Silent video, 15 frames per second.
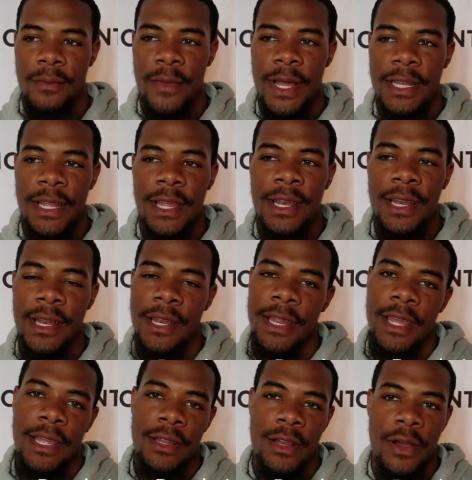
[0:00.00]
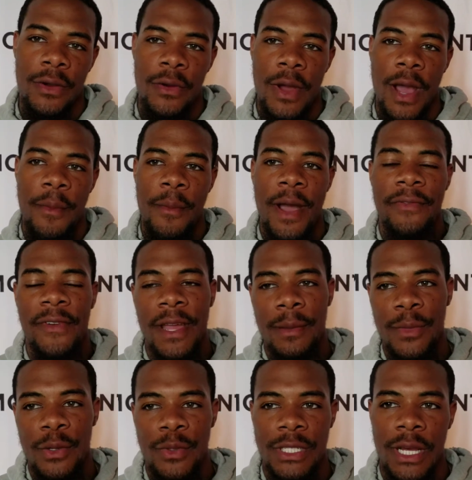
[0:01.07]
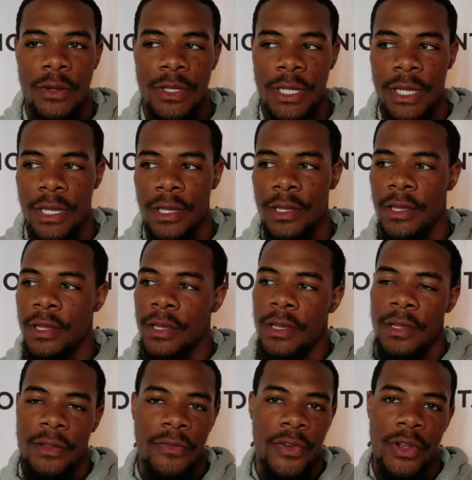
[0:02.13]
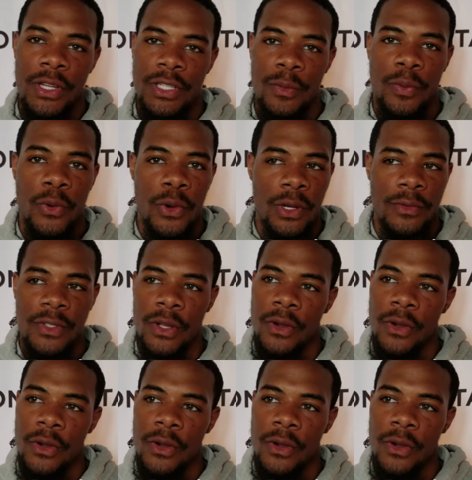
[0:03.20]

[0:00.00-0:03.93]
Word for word: at the end of the day, you know, I, my family was out there, very supportive.